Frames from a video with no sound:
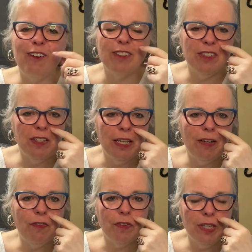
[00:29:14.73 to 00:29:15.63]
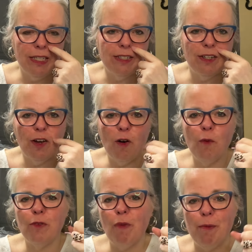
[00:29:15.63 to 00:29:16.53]
I was looking for things to go
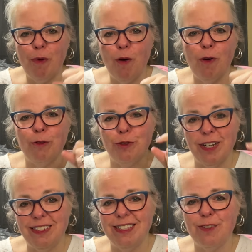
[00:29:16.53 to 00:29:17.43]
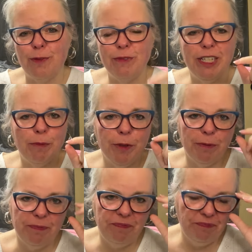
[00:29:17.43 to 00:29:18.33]
with my boho dresses from
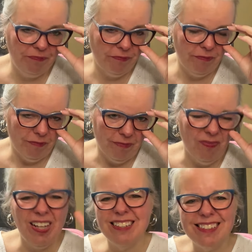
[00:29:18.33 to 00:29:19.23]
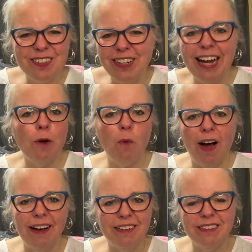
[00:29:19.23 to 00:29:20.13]
Temu because they're kind of
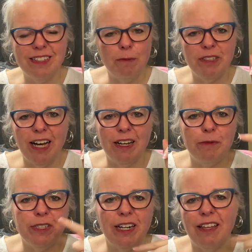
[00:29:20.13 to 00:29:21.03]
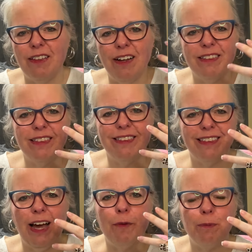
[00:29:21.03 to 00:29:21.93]
wild sometimes. And I thought
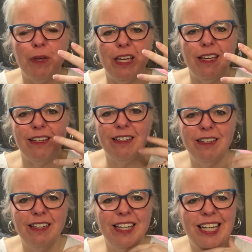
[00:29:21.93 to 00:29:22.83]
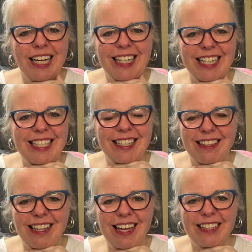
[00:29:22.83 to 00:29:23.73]
that would be an easy
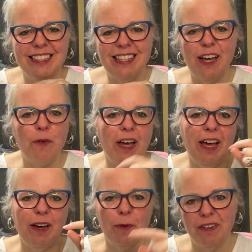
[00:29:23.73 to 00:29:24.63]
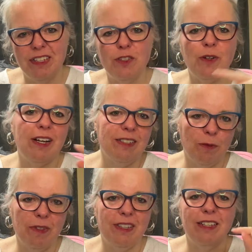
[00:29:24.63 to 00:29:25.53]
thing to say, okay, I wear this dress
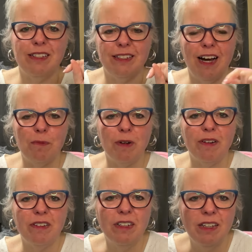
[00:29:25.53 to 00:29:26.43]
with this topper.